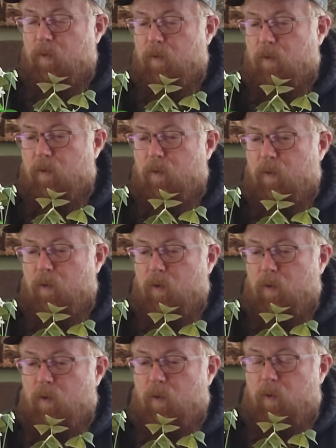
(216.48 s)

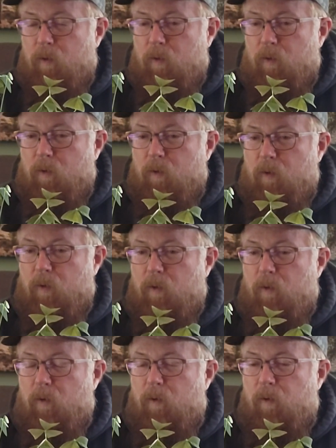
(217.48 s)

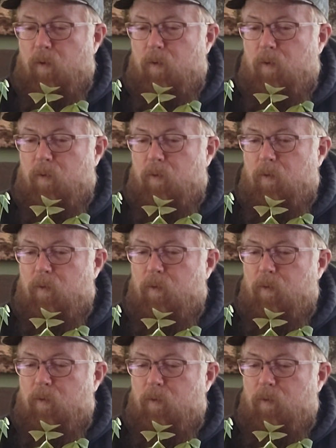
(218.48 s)

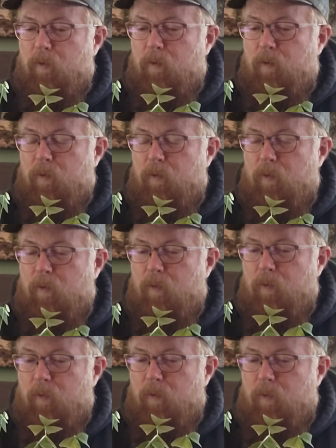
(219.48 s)

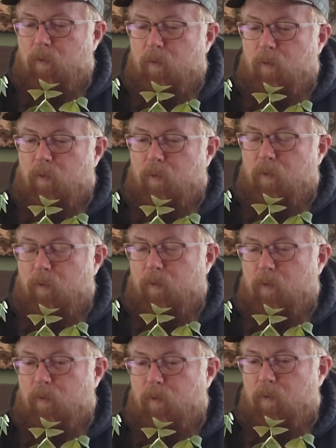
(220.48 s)

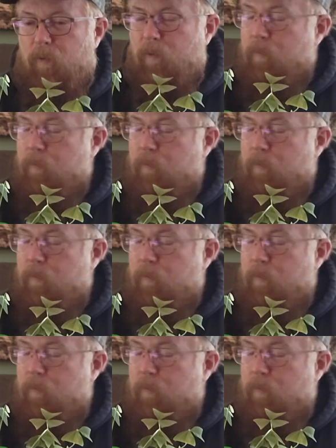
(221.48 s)
This person isn't speaking.